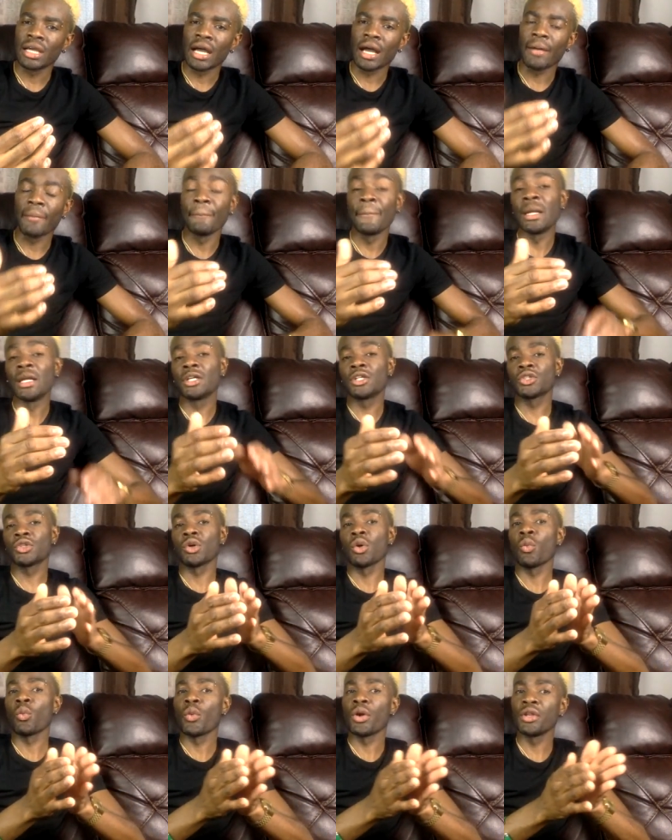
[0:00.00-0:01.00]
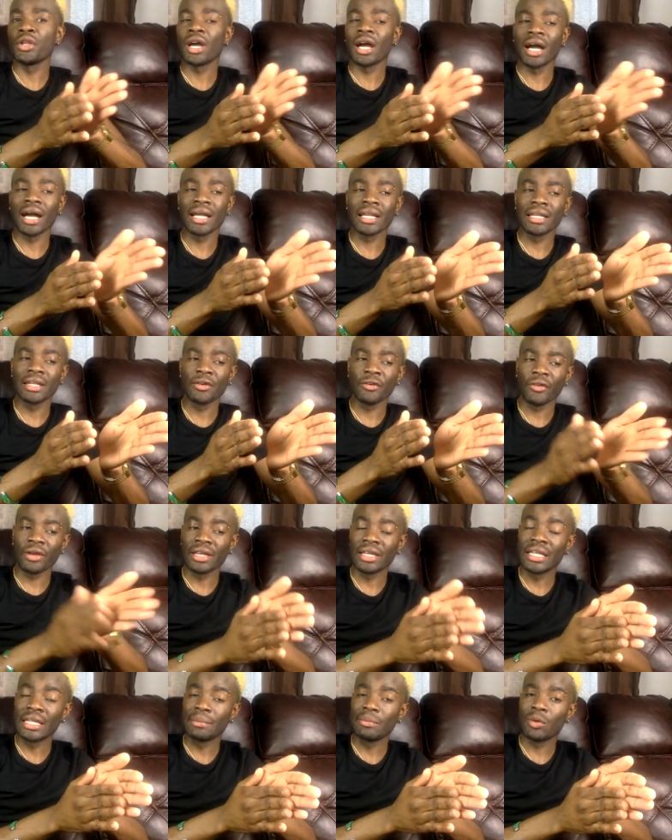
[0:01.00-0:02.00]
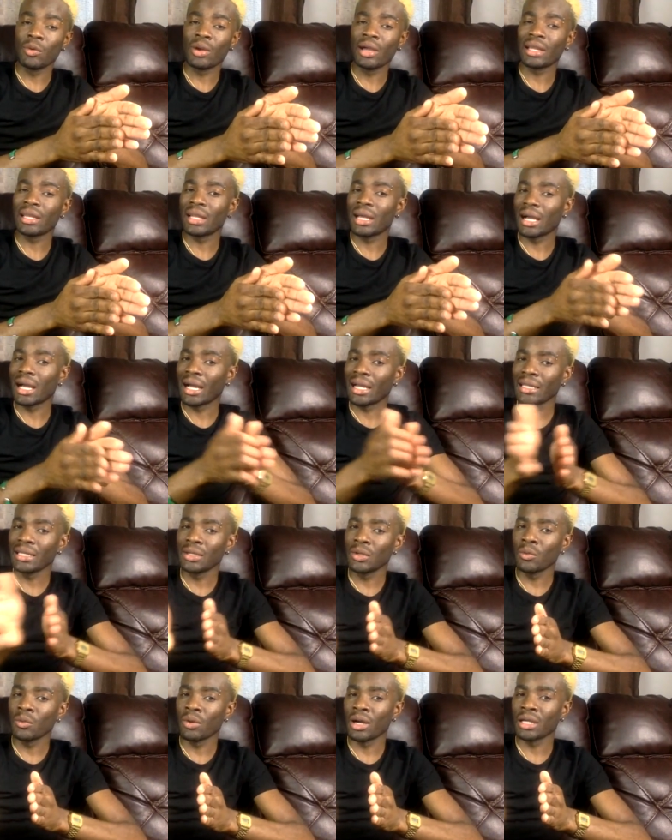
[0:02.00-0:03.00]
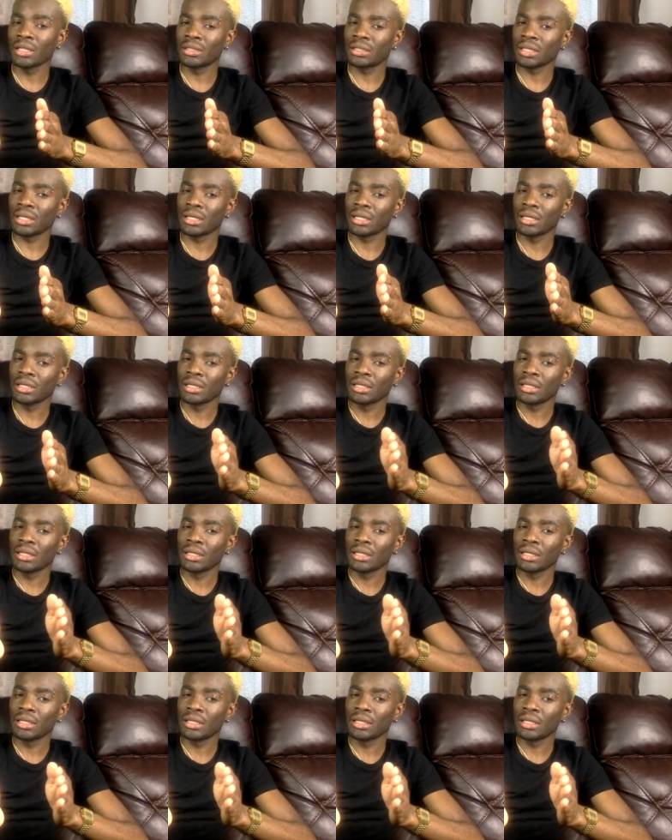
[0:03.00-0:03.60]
and make sure when you add the red label wine and the water,